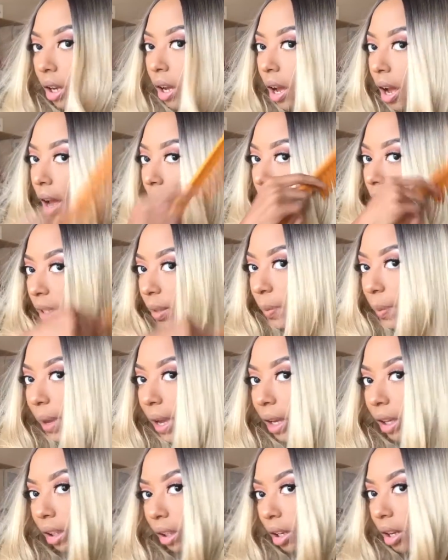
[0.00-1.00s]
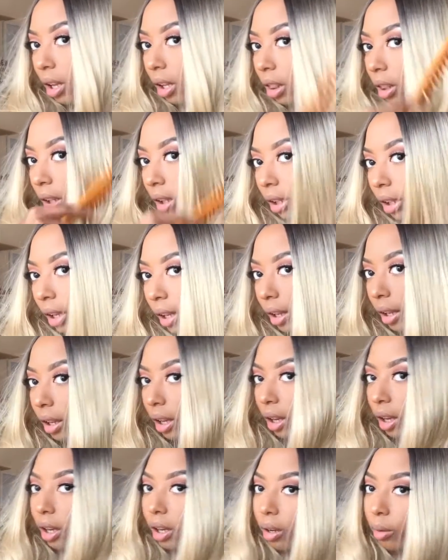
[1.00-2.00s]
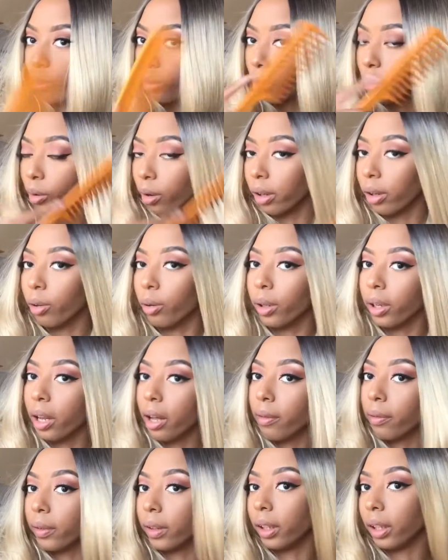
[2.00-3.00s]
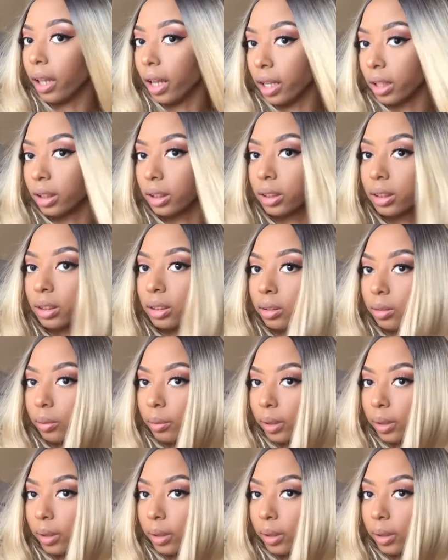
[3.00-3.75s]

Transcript: I expect nothing more or nothing less